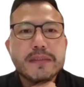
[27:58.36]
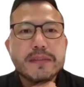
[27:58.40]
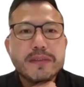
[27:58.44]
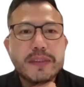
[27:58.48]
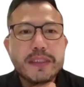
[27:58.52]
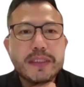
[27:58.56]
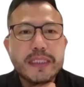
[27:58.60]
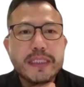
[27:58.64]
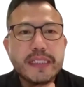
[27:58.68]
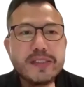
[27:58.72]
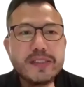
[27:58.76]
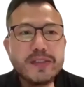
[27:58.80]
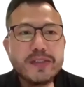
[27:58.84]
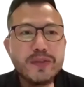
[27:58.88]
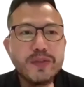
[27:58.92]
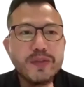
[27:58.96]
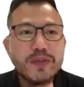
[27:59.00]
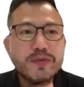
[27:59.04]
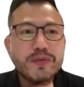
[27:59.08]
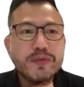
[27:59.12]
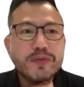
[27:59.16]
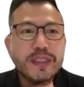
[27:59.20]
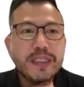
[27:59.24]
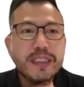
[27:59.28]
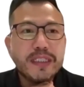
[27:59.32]
So I guess you
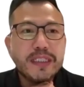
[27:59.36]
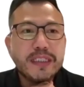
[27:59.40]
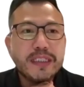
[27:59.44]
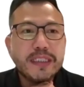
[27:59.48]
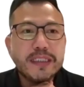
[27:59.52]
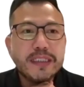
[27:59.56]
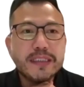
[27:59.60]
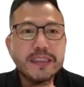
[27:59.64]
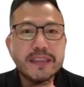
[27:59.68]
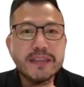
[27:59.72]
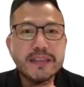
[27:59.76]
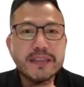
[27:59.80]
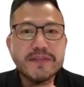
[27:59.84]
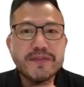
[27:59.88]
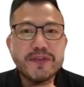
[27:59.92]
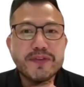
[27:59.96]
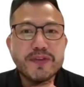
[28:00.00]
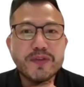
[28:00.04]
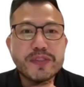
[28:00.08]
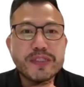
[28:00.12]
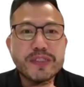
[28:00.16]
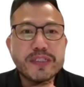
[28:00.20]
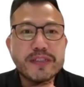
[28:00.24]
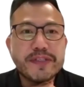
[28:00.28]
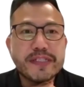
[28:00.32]
don't really need
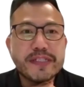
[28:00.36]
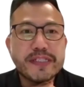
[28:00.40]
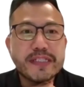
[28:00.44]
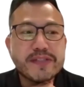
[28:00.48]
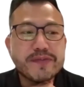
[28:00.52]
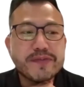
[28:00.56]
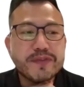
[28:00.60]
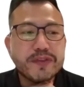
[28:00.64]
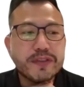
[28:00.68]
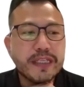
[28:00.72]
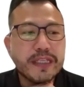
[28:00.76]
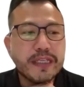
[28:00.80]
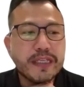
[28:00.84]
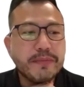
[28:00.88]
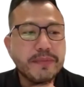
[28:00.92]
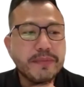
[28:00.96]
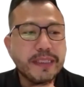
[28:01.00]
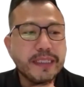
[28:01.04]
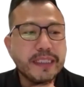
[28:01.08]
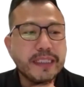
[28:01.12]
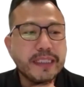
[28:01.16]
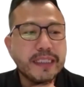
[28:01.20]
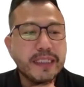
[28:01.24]
flow services for time being.